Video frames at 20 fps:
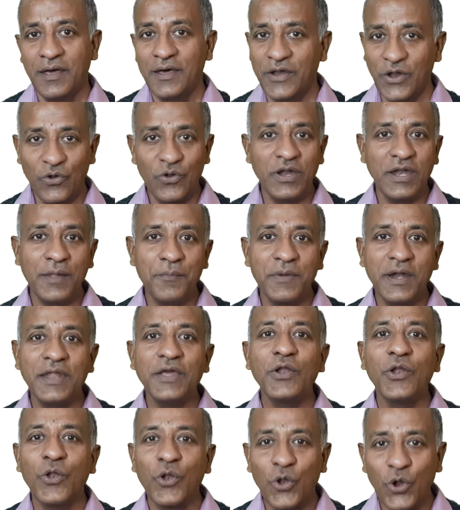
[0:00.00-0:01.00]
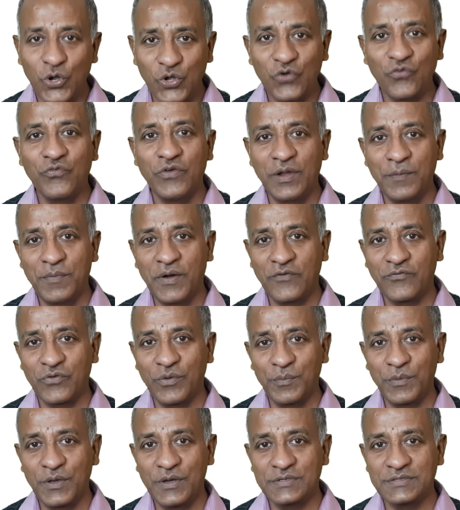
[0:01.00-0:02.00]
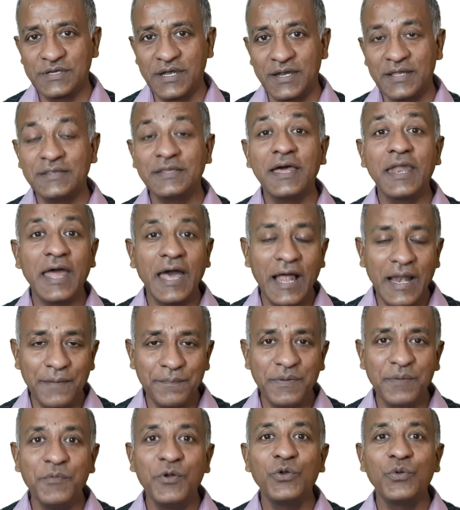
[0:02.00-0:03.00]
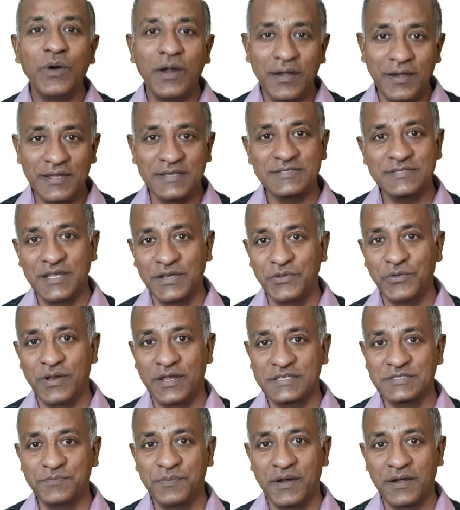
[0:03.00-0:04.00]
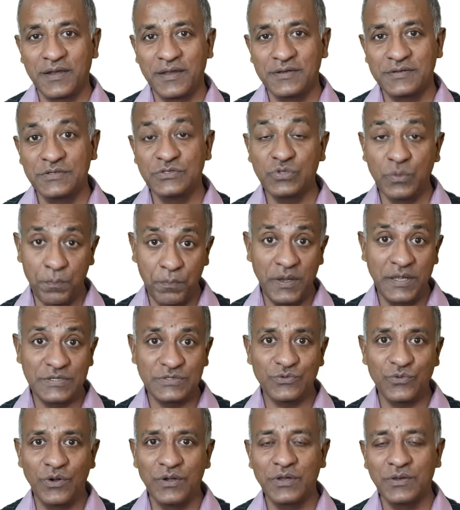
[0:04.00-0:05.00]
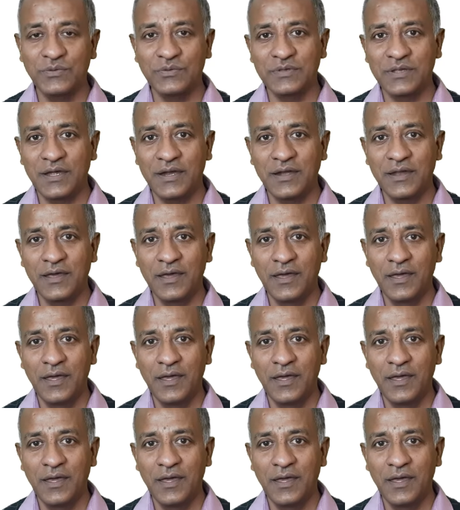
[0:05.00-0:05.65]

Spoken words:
Regularly, I'm getting a lot of feedback from your side, and they're helping me to understand your expectations. So please continue that.